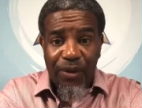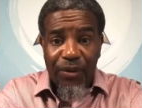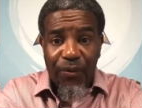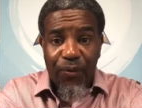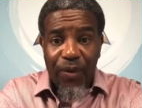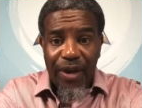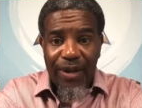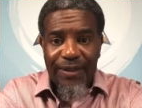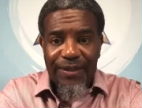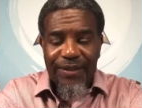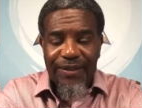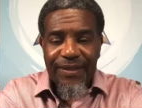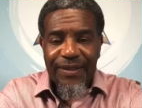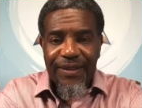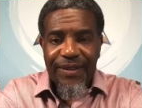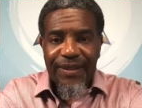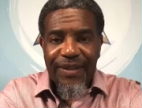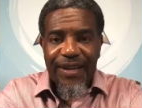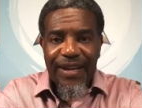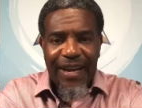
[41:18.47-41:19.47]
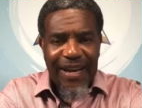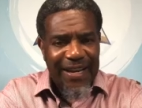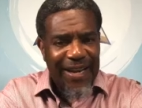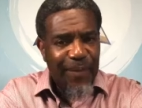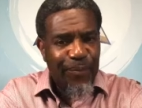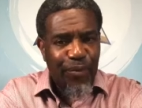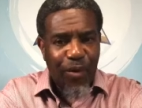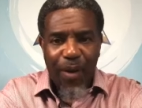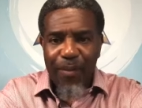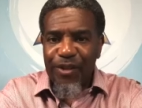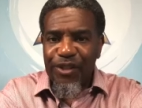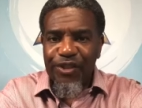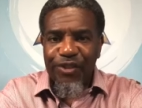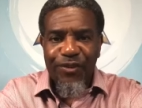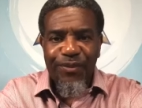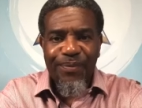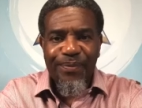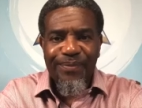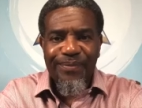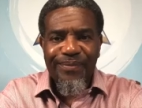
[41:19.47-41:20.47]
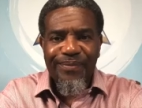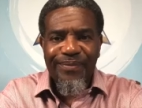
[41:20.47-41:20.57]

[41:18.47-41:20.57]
with the rest, and I promise you,